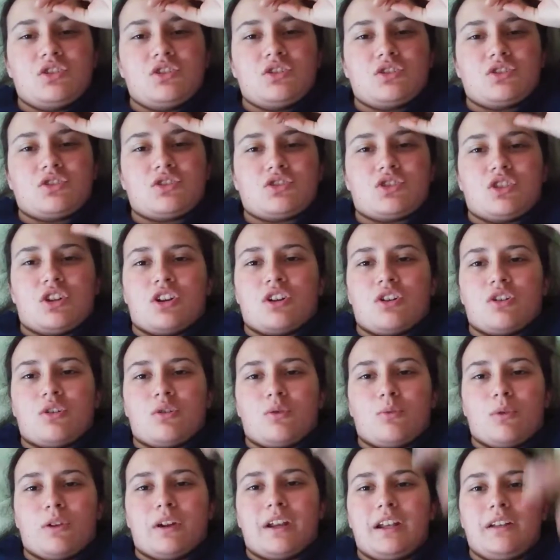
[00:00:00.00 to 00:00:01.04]
So,
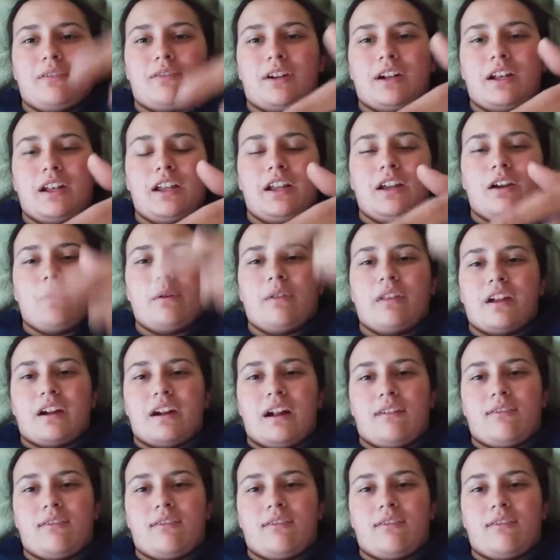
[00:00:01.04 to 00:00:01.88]
we're getting ready to go there.